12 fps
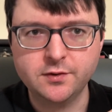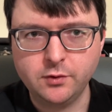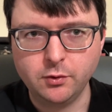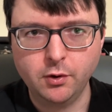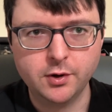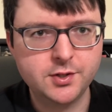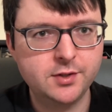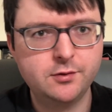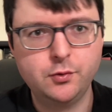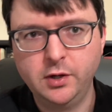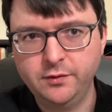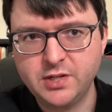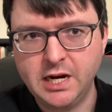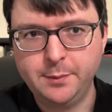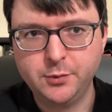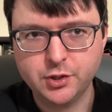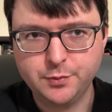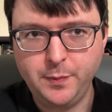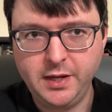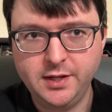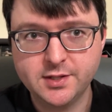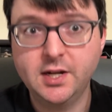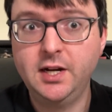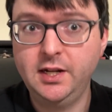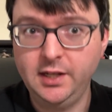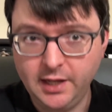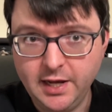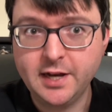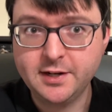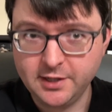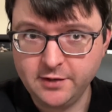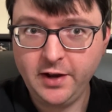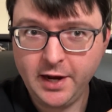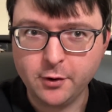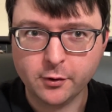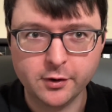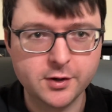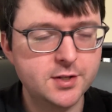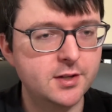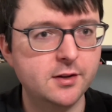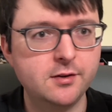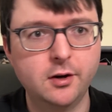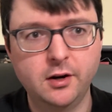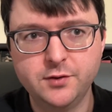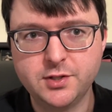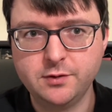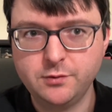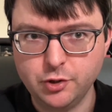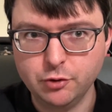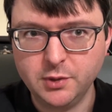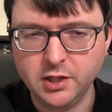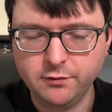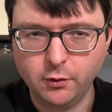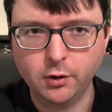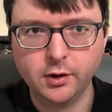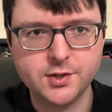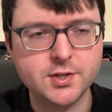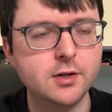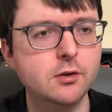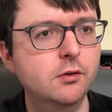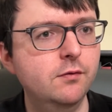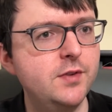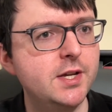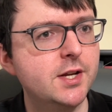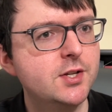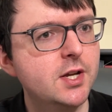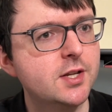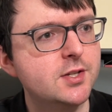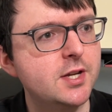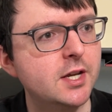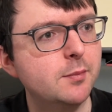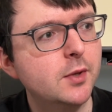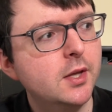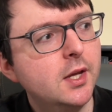of course, 12 chapters means a lot of hours that are obviously too big for a single VHS tape.